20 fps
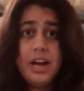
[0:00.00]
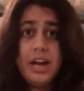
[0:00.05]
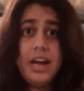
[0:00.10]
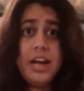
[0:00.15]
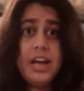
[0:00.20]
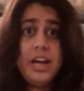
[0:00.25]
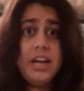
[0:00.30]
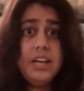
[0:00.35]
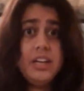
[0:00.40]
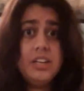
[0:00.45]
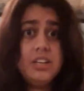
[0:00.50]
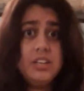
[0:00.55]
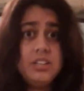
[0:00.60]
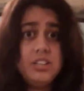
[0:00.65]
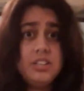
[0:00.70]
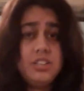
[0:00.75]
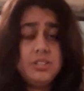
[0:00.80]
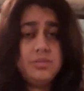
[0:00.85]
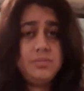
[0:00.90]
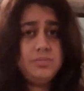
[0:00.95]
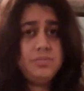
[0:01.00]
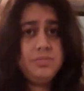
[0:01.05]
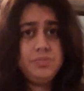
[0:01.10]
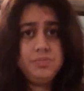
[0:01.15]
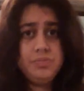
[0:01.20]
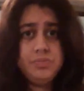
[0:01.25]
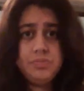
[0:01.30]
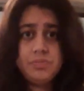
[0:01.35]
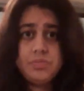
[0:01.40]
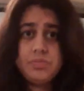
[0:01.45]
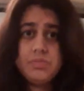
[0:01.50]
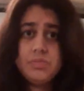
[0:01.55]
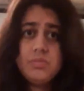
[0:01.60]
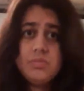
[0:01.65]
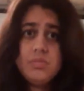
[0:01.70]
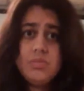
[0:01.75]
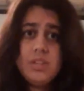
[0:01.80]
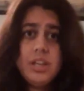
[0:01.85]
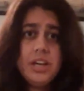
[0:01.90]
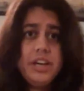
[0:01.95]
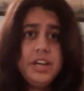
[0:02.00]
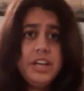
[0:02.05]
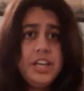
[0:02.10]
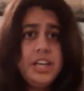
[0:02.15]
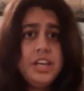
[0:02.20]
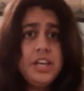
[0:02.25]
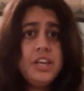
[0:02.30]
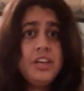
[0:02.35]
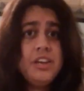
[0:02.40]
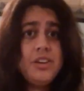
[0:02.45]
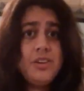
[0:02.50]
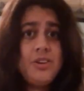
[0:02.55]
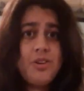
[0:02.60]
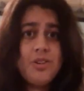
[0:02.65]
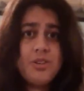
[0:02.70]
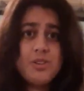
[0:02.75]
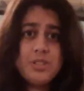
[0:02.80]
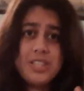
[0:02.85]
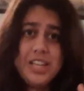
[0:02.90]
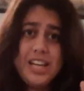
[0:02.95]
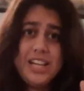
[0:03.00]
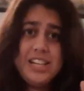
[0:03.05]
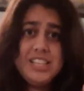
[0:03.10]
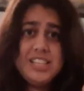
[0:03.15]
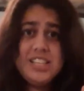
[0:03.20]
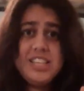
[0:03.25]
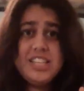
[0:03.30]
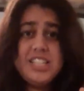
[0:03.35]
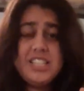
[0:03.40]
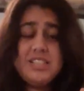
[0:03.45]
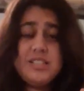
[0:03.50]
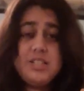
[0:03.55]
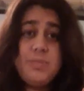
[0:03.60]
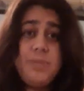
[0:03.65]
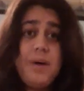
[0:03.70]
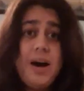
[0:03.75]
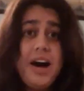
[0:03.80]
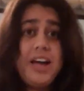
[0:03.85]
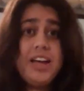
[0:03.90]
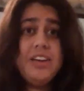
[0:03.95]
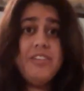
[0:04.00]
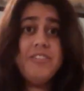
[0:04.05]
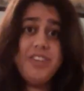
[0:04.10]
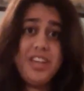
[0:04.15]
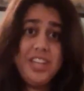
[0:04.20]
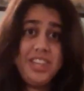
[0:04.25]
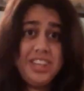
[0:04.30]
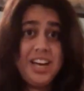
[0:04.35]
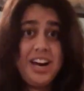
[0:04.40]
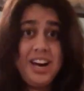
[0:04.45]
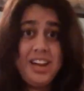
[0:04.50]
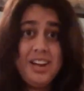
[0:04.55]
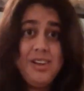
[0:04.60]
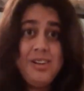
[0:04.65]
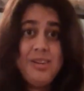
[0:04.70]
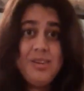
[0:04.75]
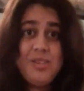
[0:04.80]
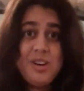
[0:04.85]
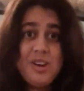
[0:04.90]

And he tells his spy Vetal